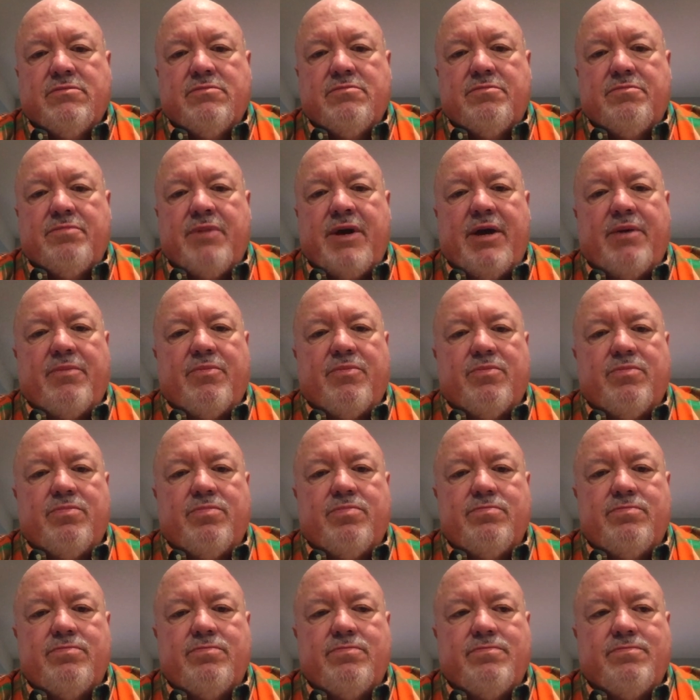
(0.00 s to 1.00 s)
Man,
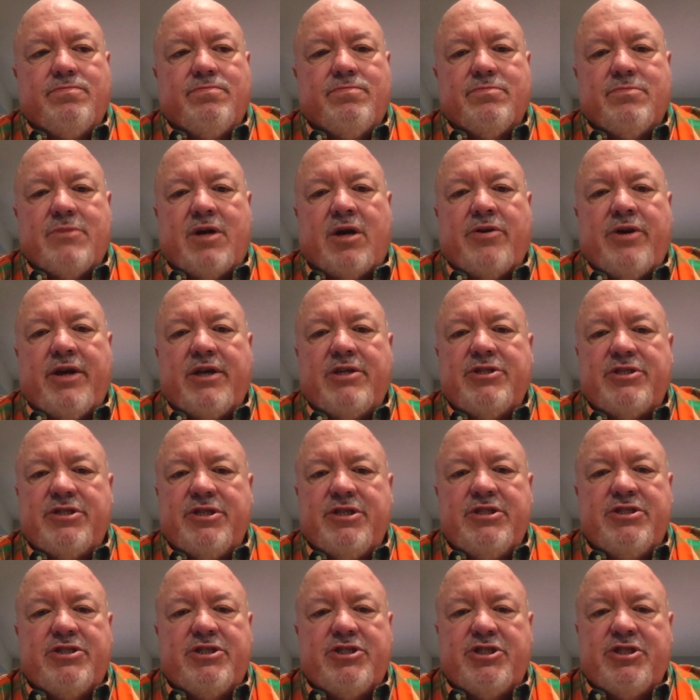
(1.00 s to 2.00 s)
our nation
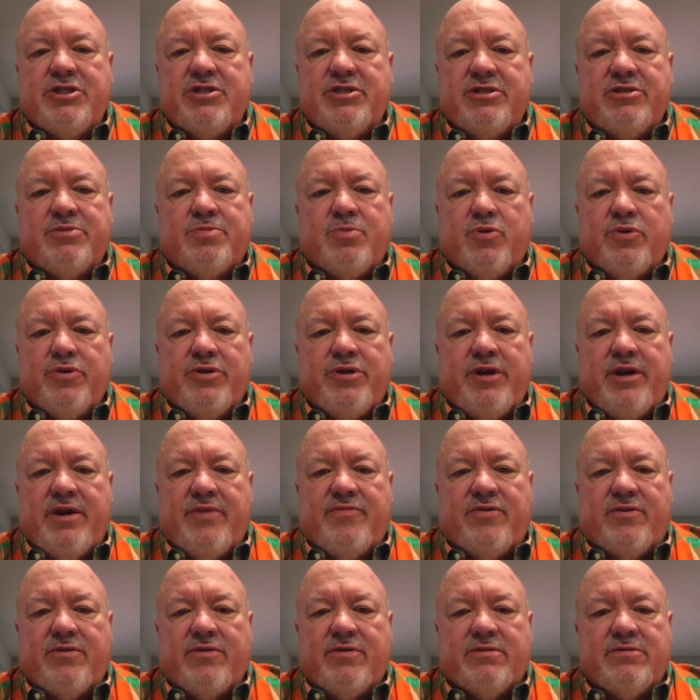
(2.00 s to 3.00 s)
needs Jesus more than
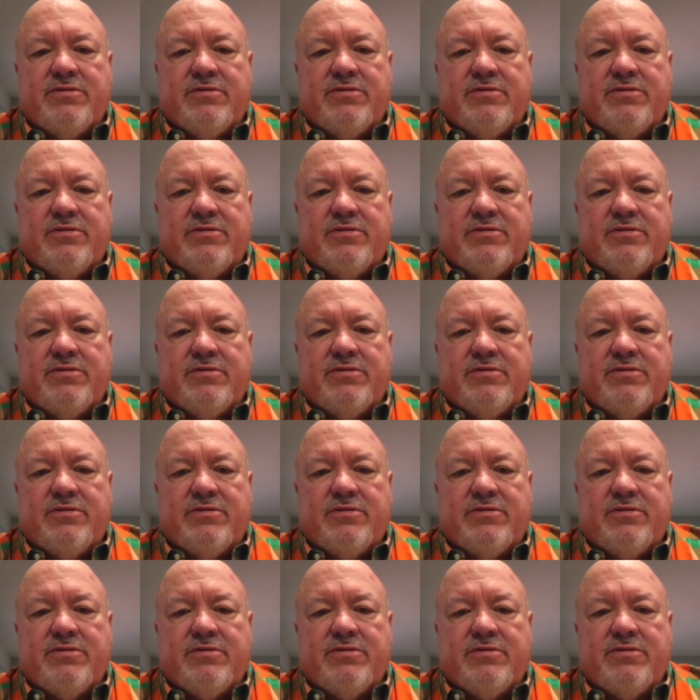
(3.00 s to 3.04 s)
ever.